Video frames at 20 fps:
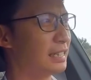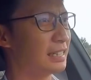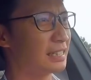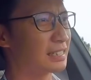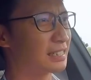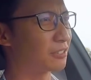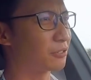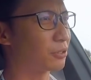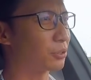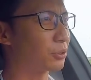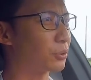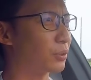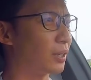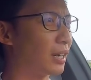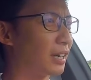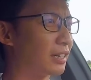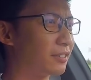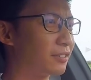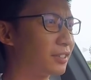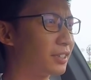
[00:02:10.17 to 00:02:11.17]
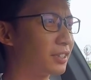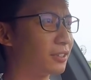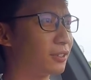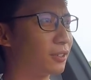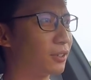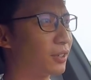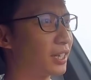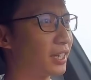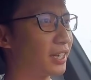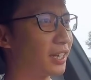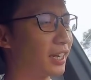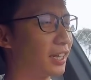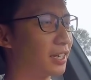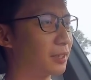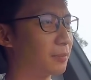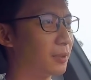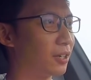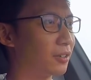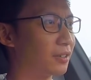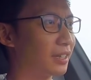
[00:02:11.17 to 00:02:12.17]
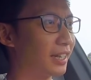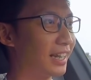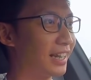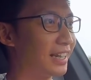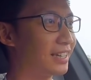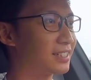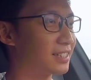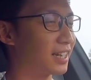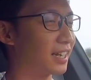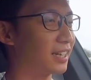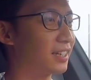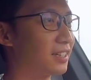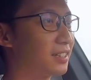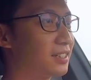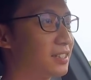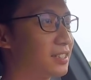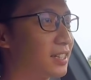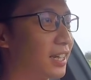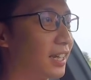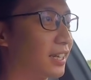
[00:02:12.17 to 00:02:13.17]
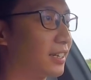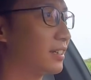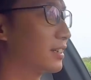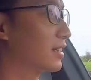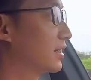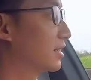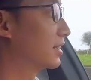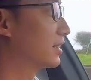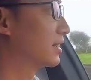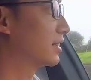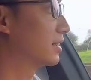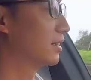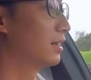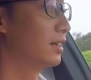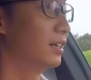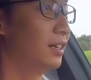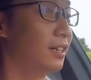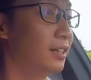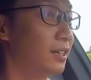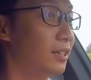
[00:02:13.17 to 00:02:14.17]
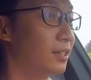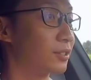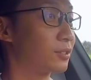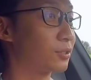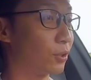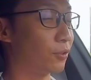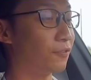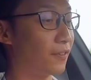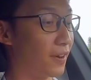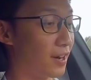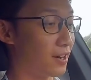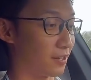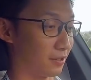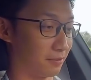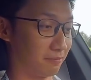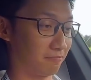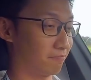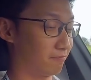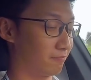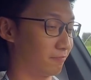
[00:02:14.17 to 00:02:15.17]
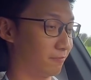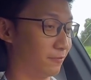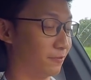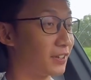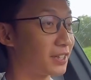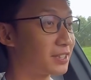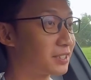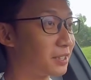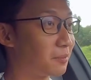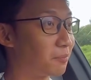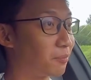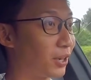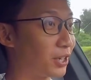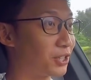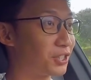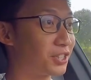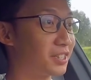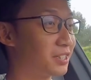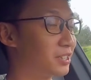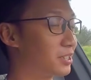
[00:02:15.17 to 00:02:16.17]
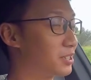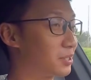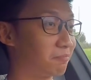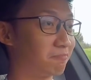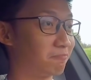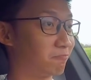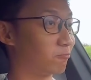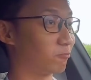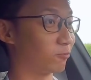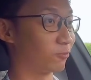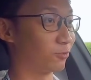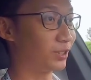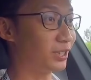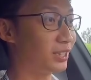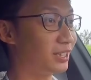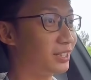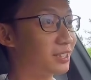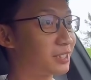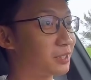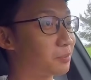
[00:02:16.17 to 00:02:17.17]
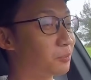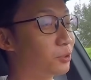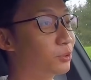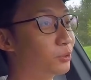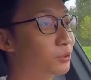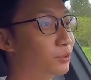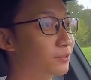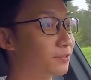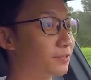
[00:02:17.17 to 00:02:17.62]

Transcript: zero to one hundred, you're looking at about eight seconds, and uh, so far, first impressions, really smooth,